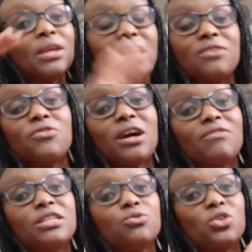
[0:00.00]
if you
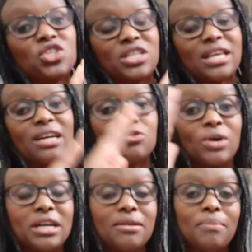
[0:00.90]
haven't watched that
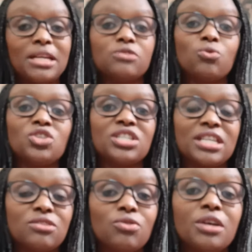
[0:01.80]
one please watch
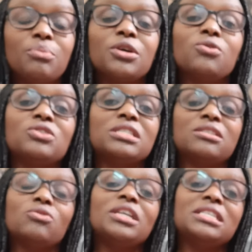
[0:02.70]
this one because
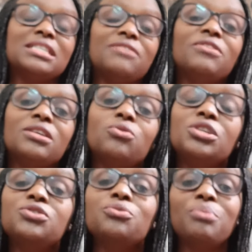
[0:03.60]
this one is even
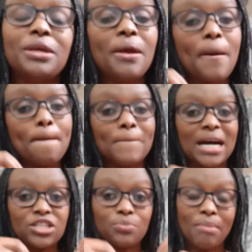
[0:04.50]
going to be
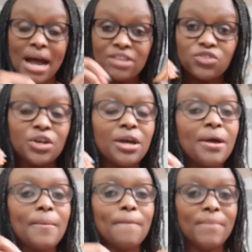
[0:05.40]
much much
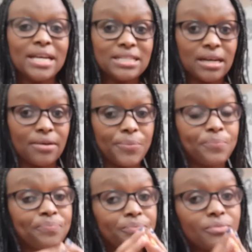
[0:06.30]
better
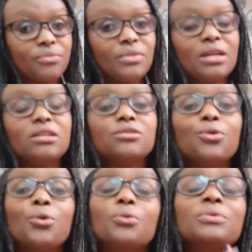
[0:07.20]

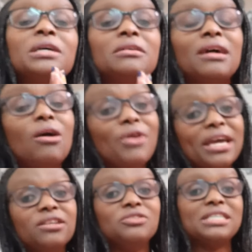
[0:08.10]
so how
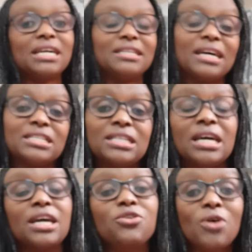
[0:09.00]
can you tell that
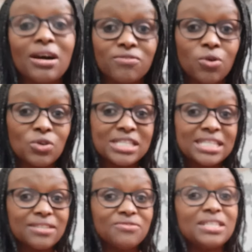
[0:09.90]
you have
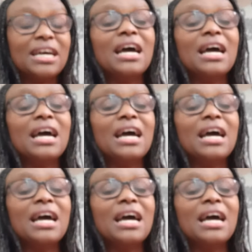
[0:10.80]
conceived